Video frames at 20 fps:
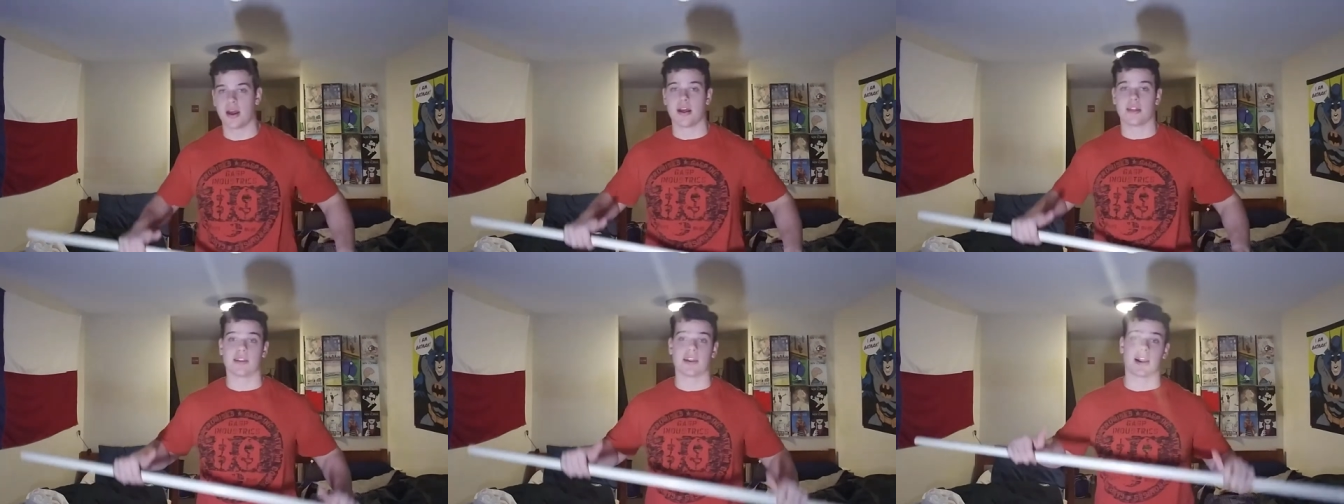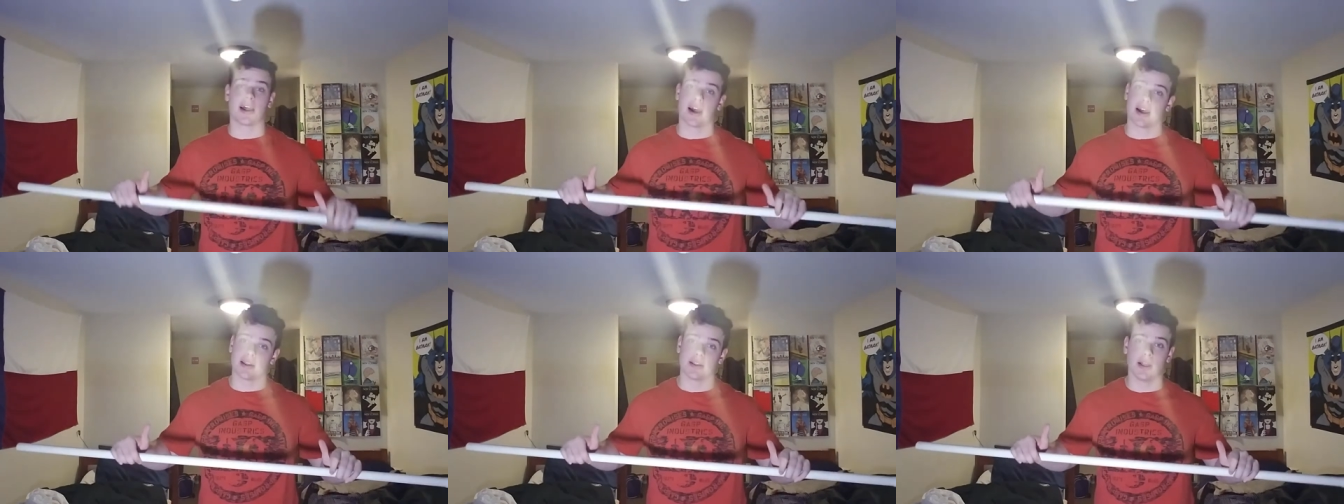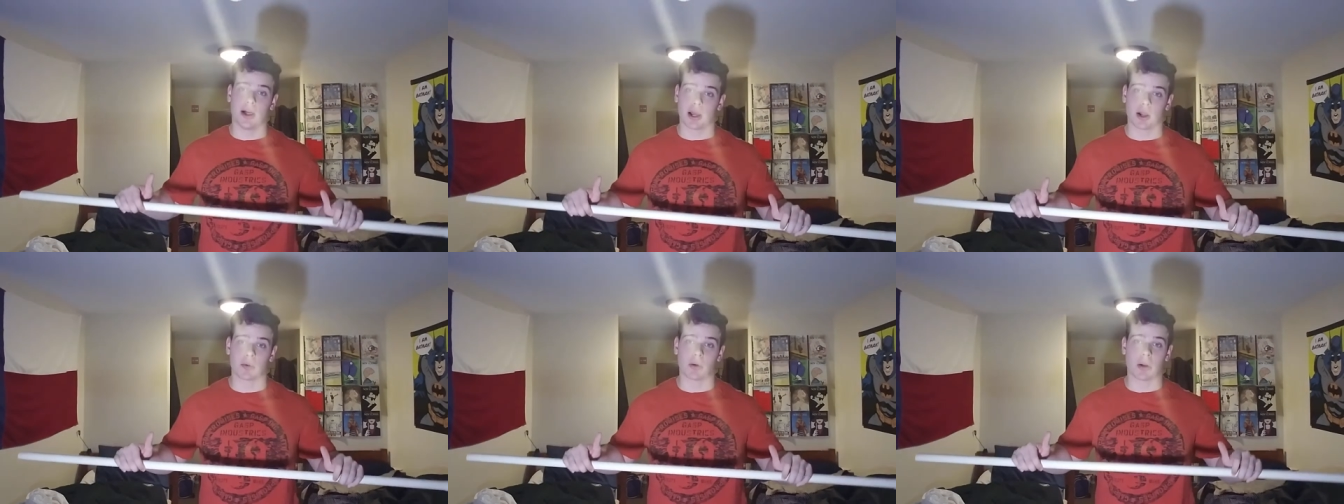that I had
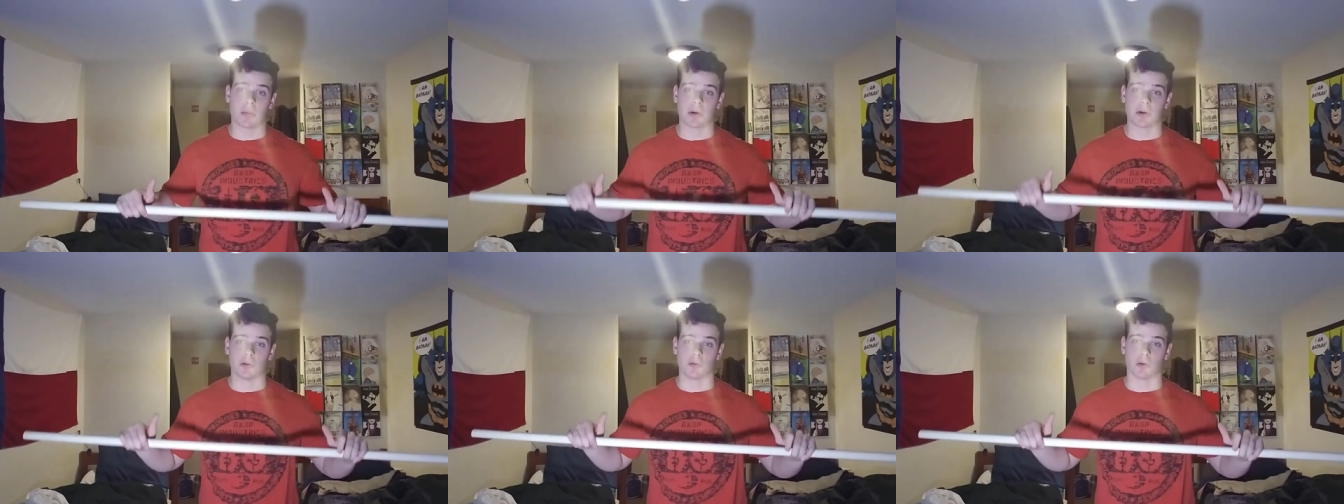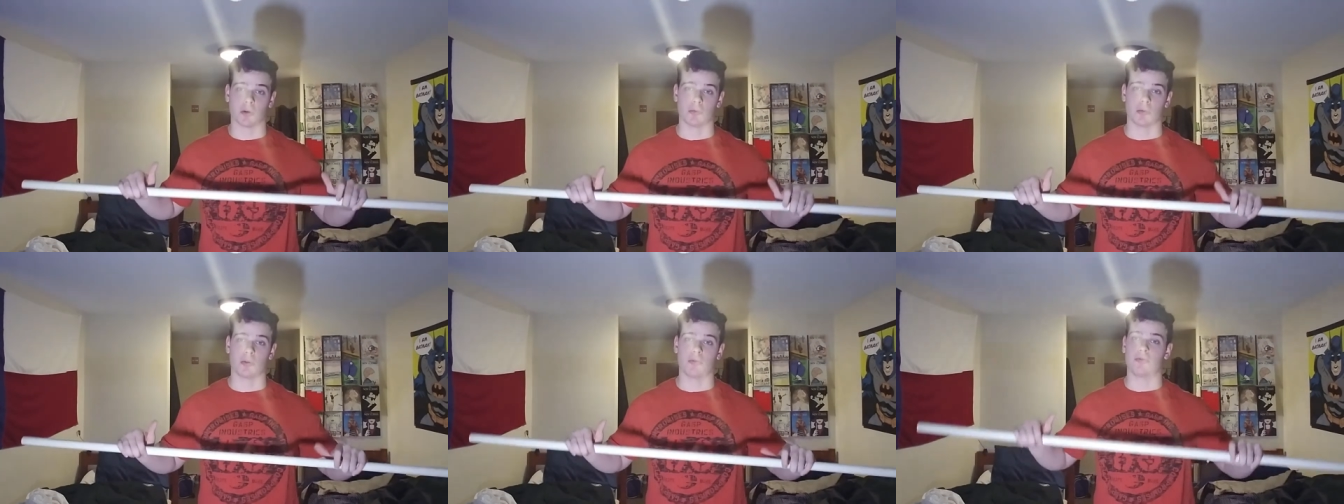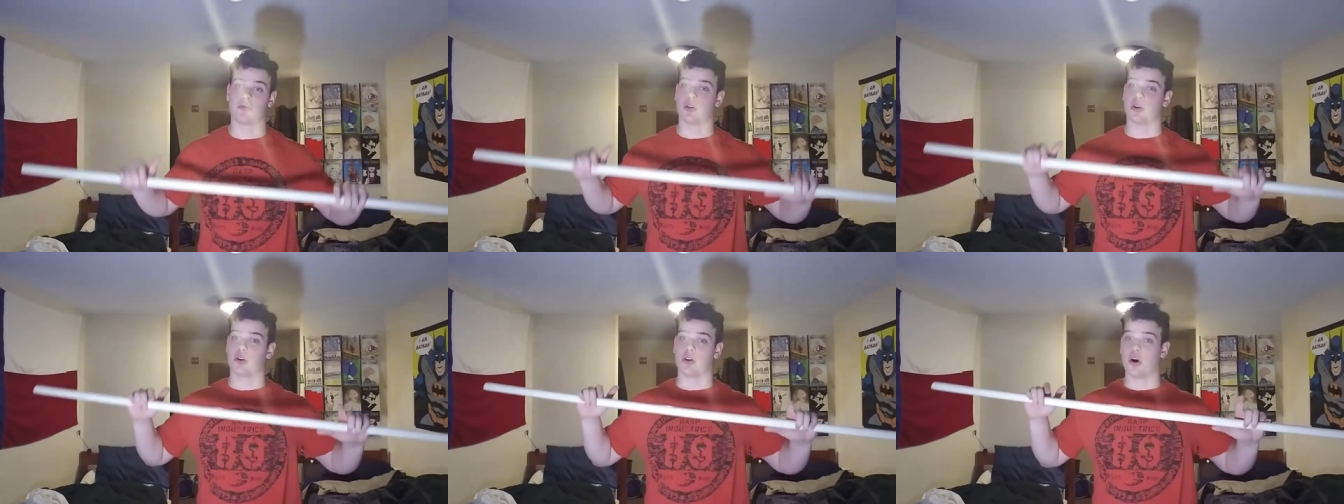lying around my dorm room
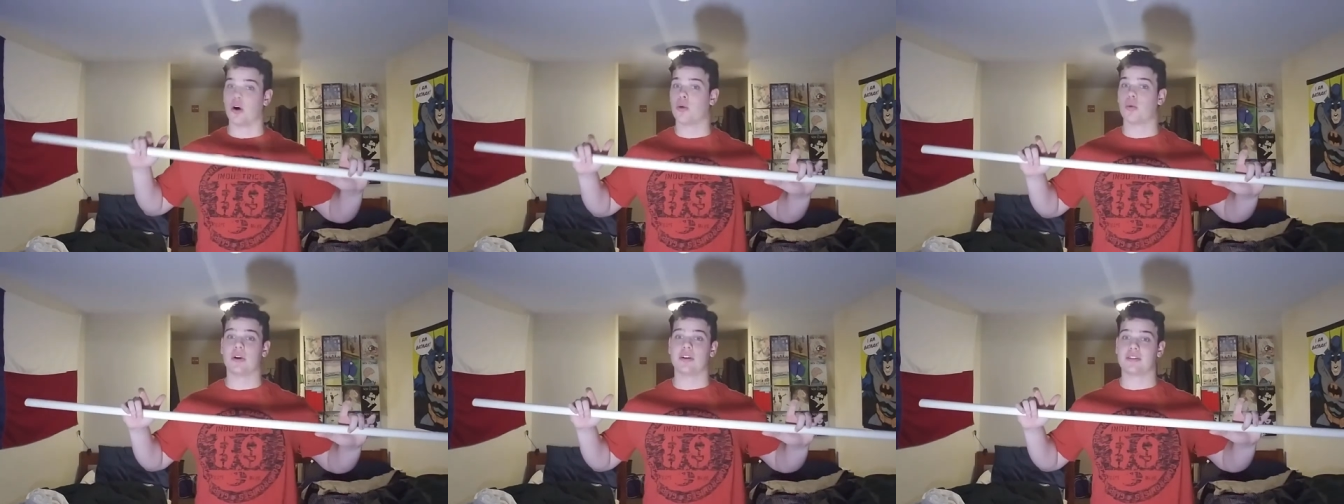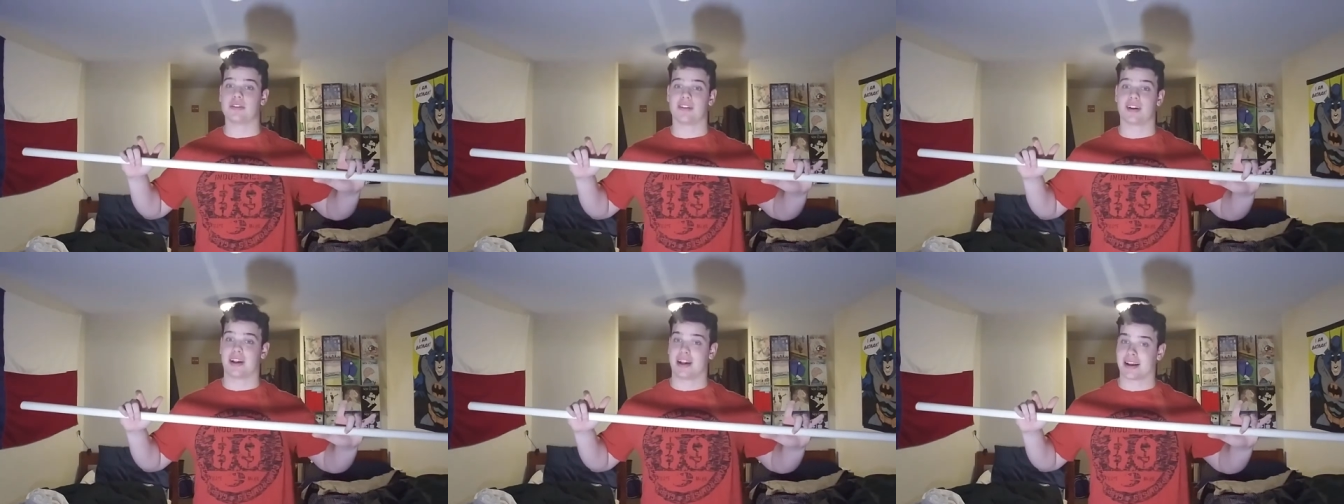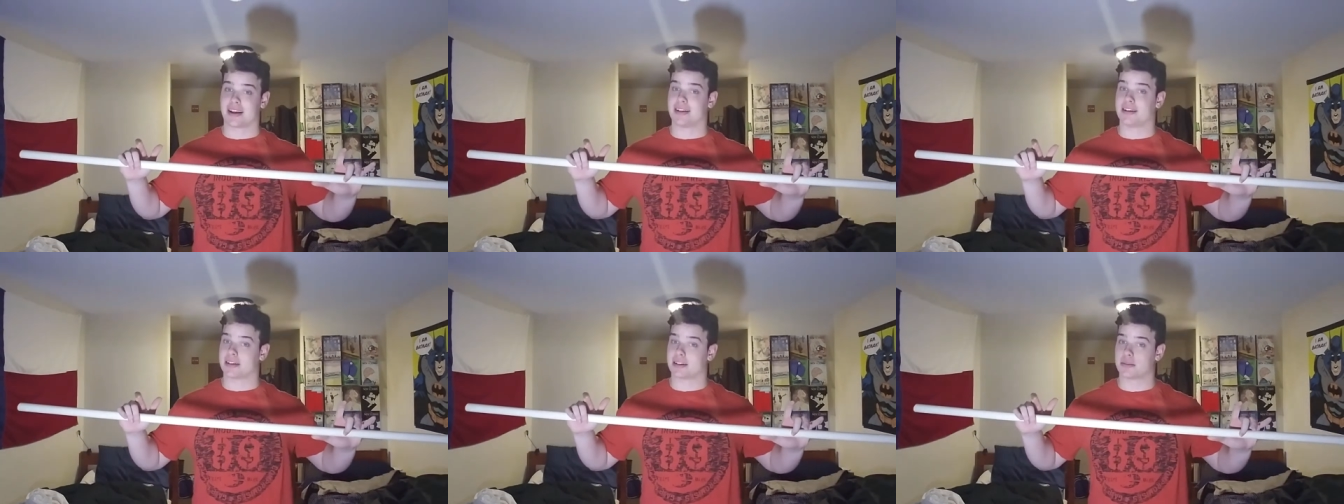for no reason that I
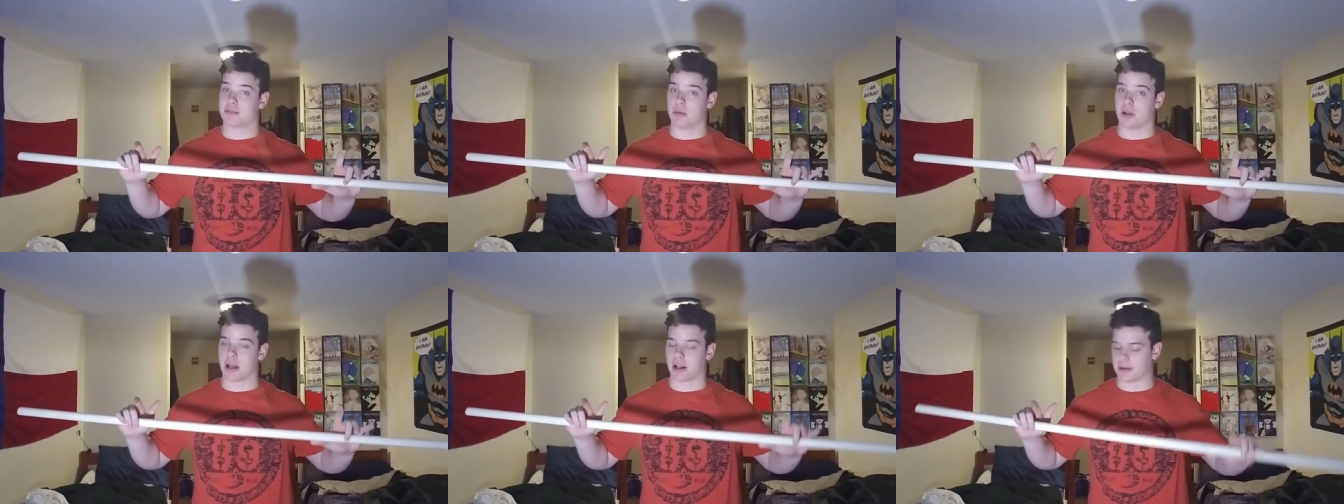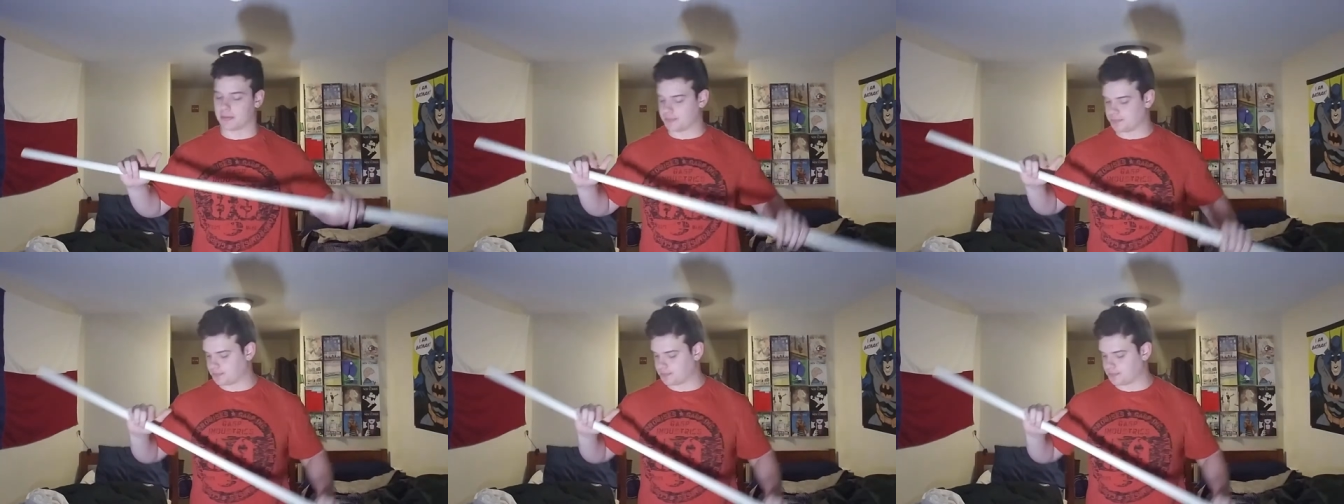can explain.